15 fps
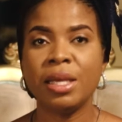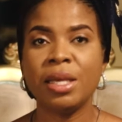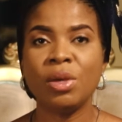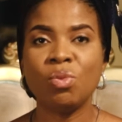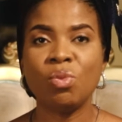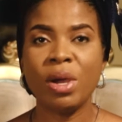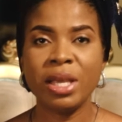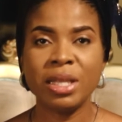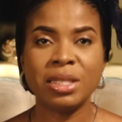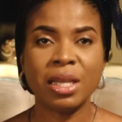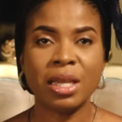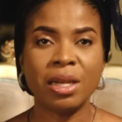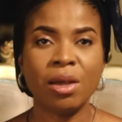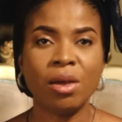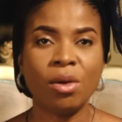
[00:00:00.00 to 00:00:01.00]
He
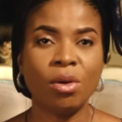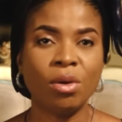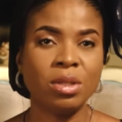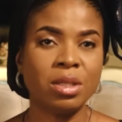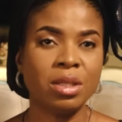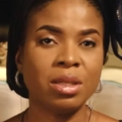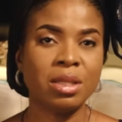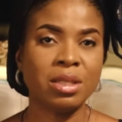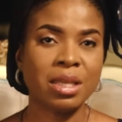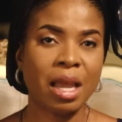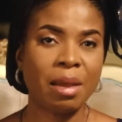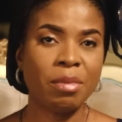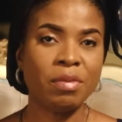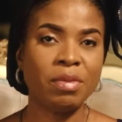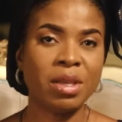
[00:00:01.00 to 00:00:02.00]
waited until the
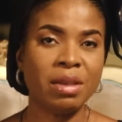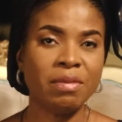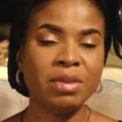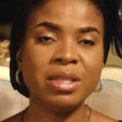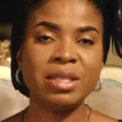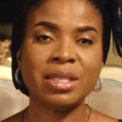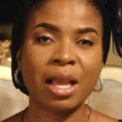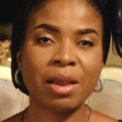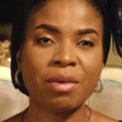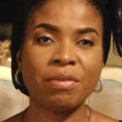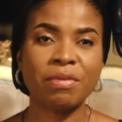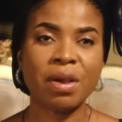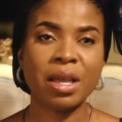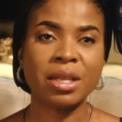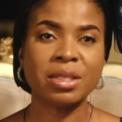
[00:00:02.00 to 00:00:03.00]
time of the evening
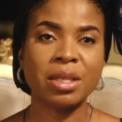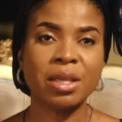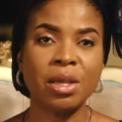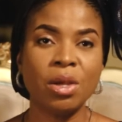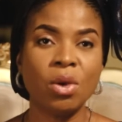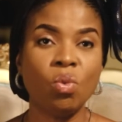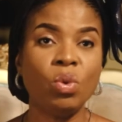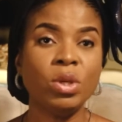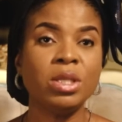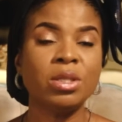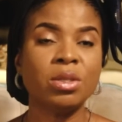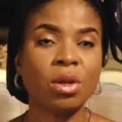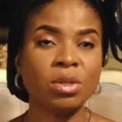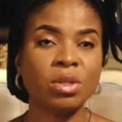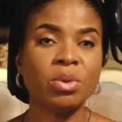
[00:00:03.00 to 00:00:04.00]
sacrifice, which
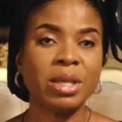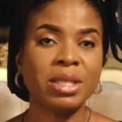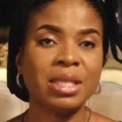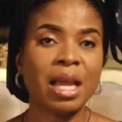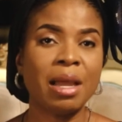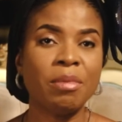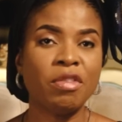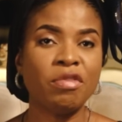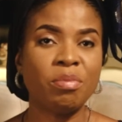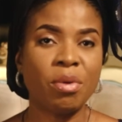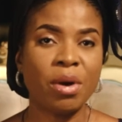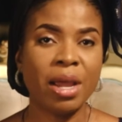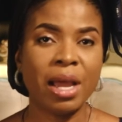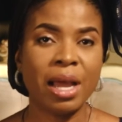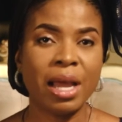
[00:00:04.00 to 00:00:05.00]
is also a time of
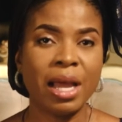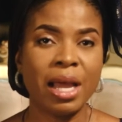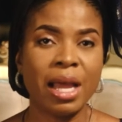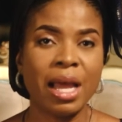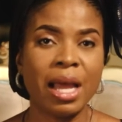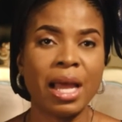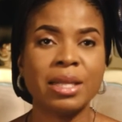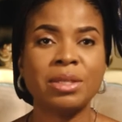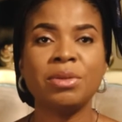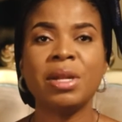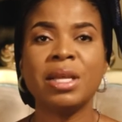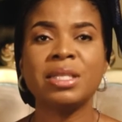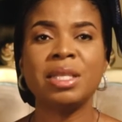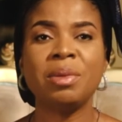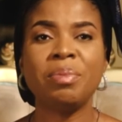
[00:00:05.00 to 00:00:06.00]
prayer. As
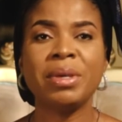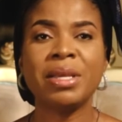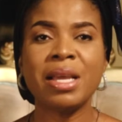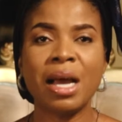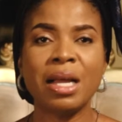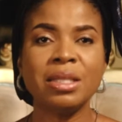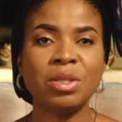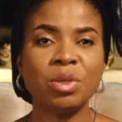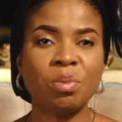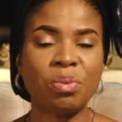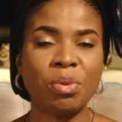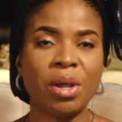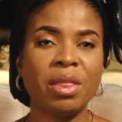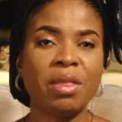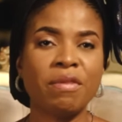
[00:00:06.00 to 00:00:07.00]
soon as he began to
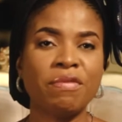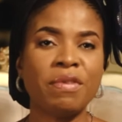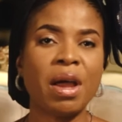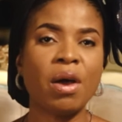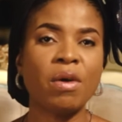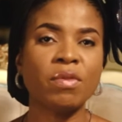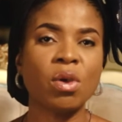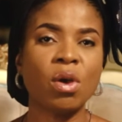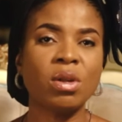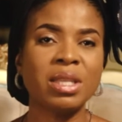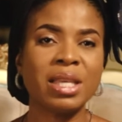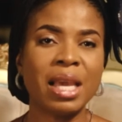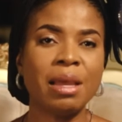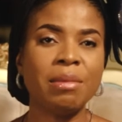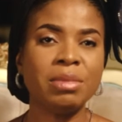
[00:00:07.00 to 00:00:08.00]
pray, the fire of
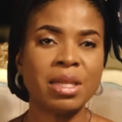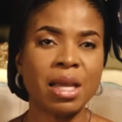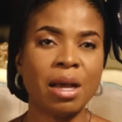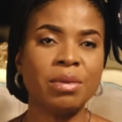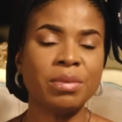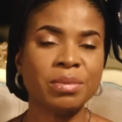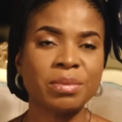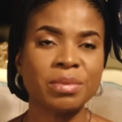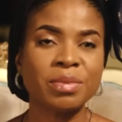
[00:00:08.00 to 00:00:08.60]
God came down.